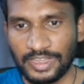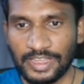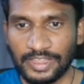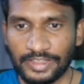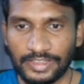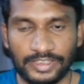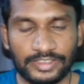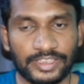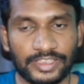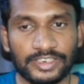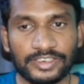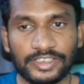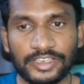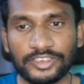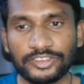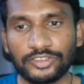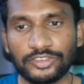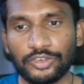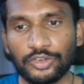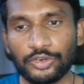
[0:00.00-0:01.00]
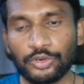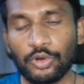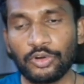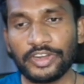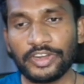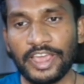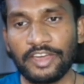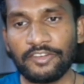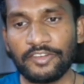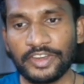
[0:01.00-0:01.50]
In that case, you
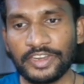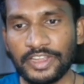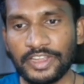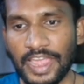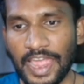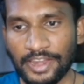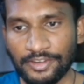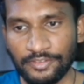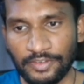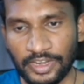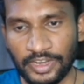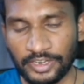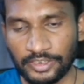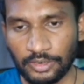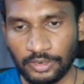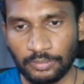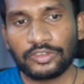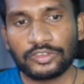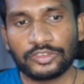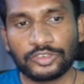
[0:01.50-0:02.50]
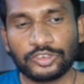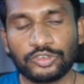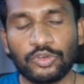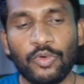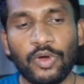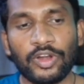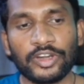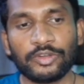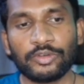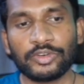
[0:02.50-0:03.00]
don't have any annual income. So
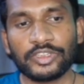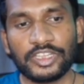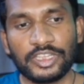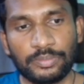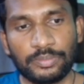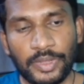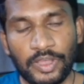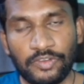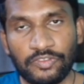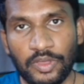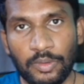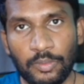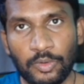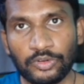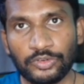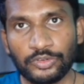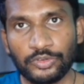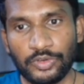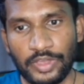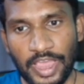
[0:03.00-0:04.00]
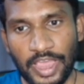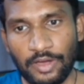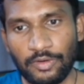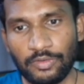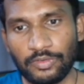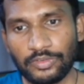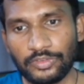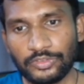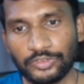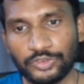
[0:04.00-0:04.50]
whatever the EPF amount you
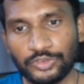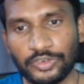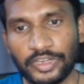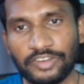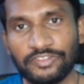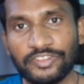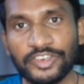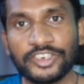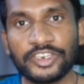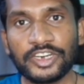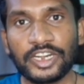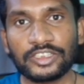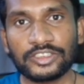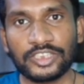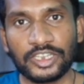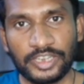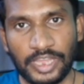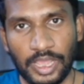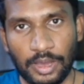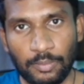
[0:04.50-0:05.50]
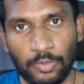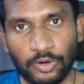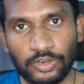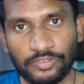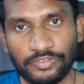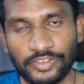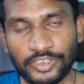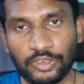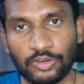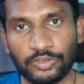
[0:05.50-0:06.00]
have, you can withdraw that amount
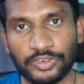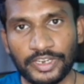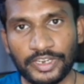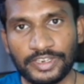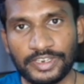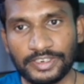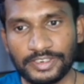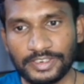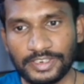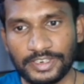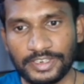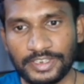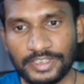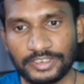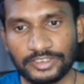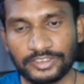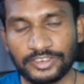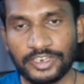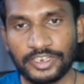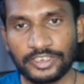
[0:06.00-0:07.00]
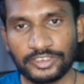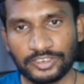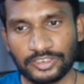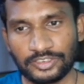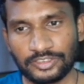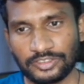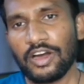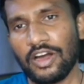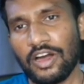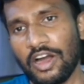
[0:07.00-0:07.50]
without any TDS
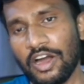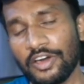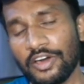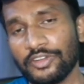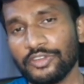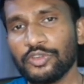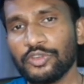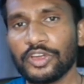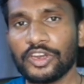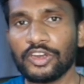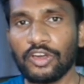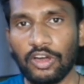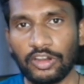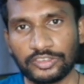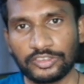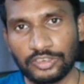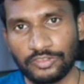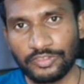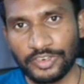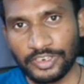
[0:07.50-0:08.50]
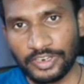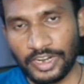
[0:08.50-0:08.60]
deductions. Or you can also withdraw